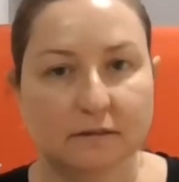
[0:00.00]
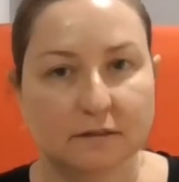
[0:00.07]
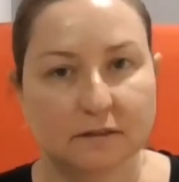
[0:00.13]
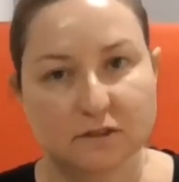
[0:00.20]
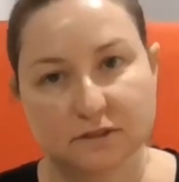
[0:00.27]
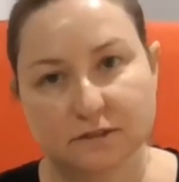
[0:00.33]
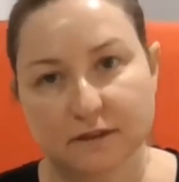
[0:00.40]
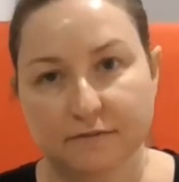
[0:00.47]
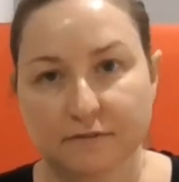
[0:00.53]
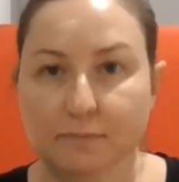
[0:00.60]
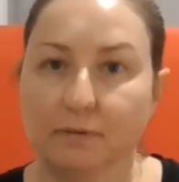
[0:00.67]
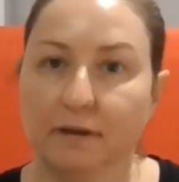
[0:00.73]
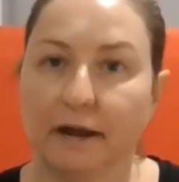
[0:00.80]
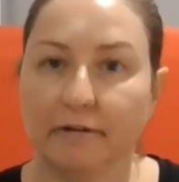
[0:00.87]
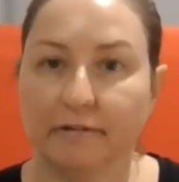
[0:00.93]
You just have to
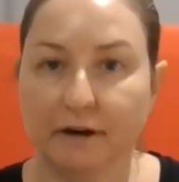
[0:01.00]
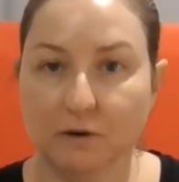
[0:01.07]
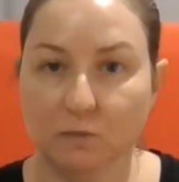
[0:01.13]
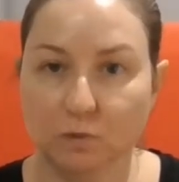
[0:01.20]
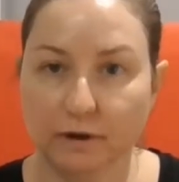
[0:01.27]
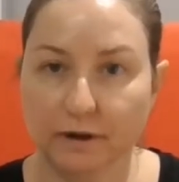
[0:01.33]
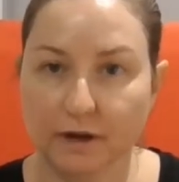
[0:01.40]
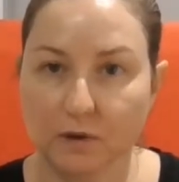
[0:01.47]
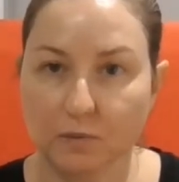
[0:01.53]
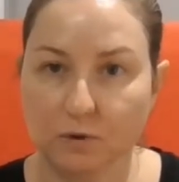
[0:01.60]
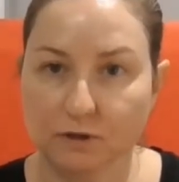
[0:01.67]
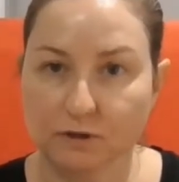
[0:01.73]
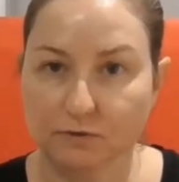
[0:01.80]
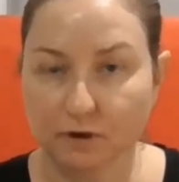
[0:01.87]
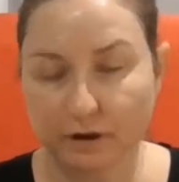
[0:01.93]
play around and work out
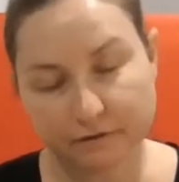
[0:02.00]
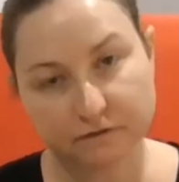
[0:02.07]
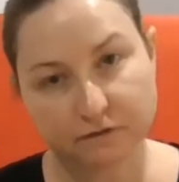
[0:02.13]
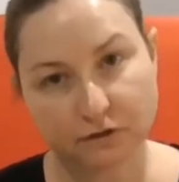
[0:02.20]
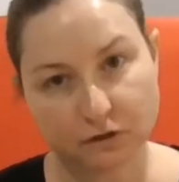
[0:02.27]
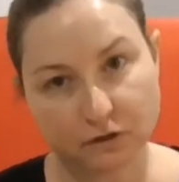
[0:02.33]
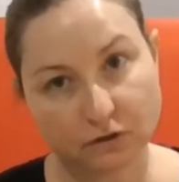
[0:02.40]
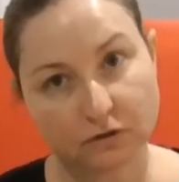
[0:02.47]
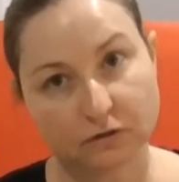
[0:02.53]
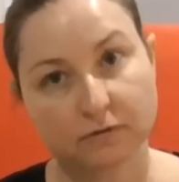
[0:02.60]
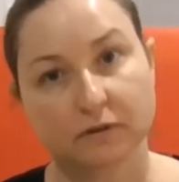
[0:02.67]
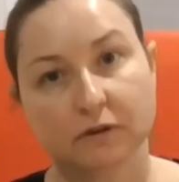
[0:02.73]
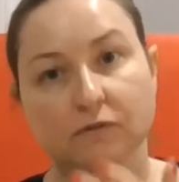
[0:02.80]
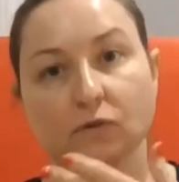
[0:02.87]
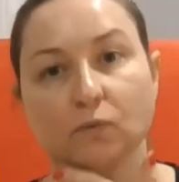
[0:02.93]
what's right for you.
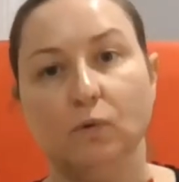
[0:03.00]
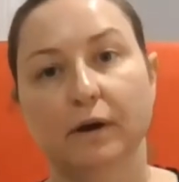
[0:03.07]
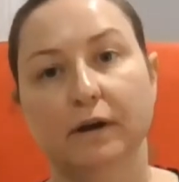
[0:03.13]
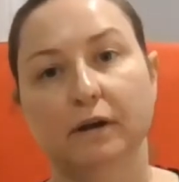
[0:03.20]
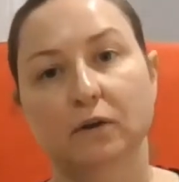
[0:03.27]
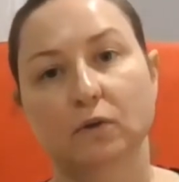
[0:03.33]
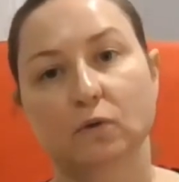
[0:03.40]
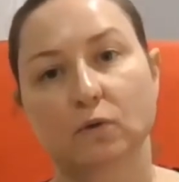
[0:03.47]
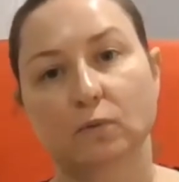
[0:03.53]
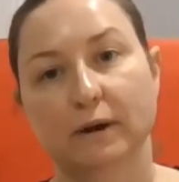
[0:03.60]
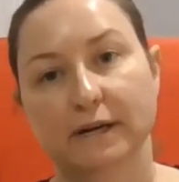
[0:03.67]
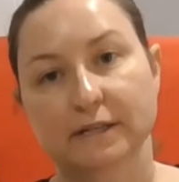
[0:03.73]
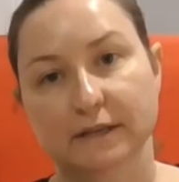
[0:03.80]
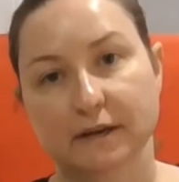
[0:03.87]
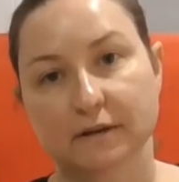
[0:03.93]
If you're working all the
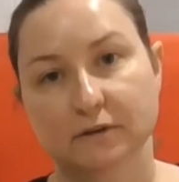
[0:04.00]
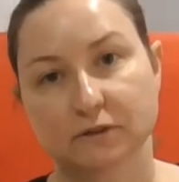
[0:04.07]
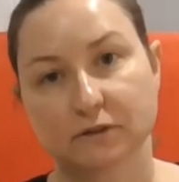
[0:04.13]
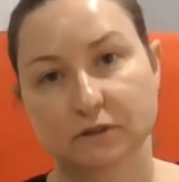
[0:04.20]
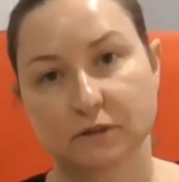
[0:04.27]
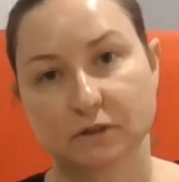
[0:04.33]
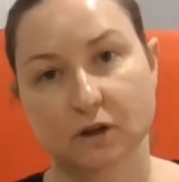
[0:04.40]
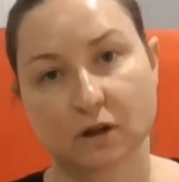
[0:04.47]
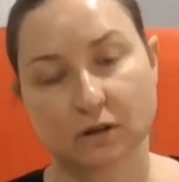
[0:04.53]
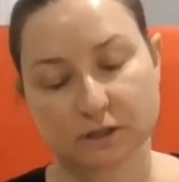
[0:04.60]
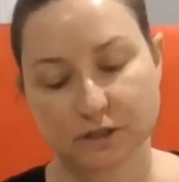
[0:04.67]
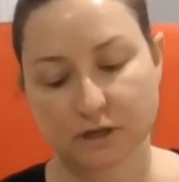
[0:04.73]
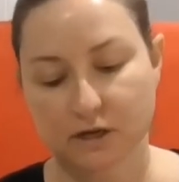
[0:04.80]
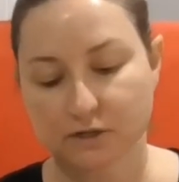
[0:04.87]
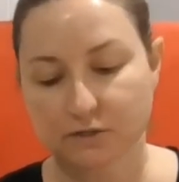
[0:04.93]
way down onto the
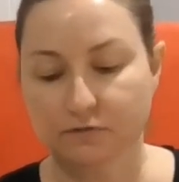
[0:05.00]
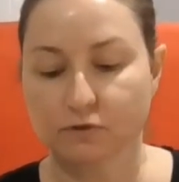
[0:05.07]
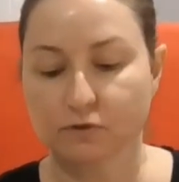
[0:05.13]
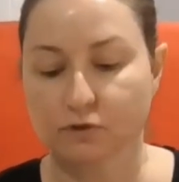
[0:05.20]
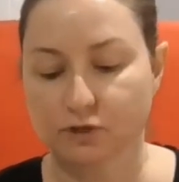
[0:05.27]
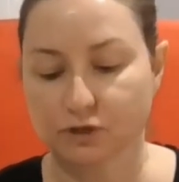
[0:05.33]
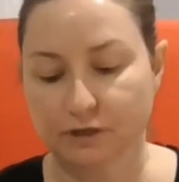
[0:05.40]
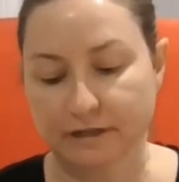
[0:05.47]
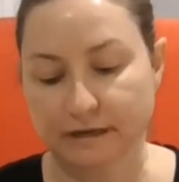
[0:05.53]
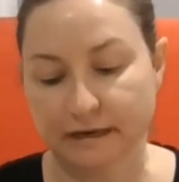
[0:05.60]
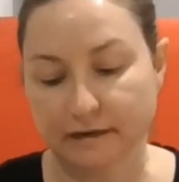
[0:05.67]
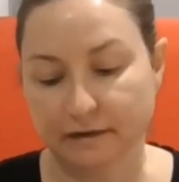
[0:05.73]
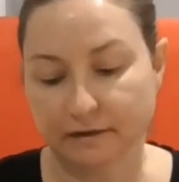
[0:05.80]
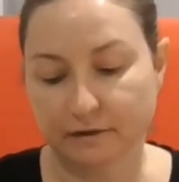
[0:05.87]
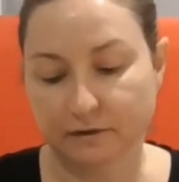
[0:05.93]
décolletage, of course you'd
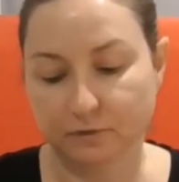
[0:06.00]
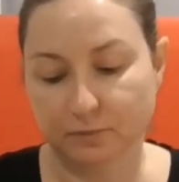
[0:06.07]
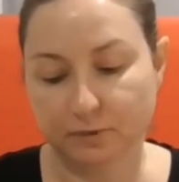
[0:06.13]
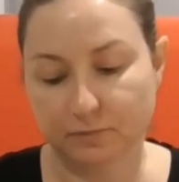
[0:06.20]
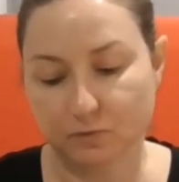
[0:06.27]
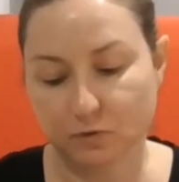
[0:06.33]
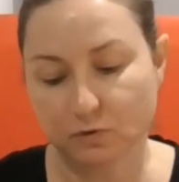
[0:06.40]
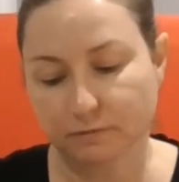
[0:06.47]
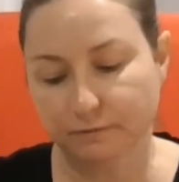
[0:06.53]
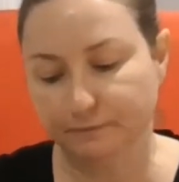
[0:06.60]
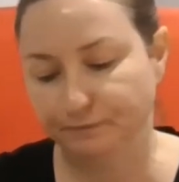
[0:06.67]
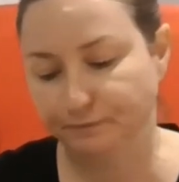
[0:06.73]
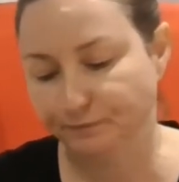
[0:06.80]
need a little bit more.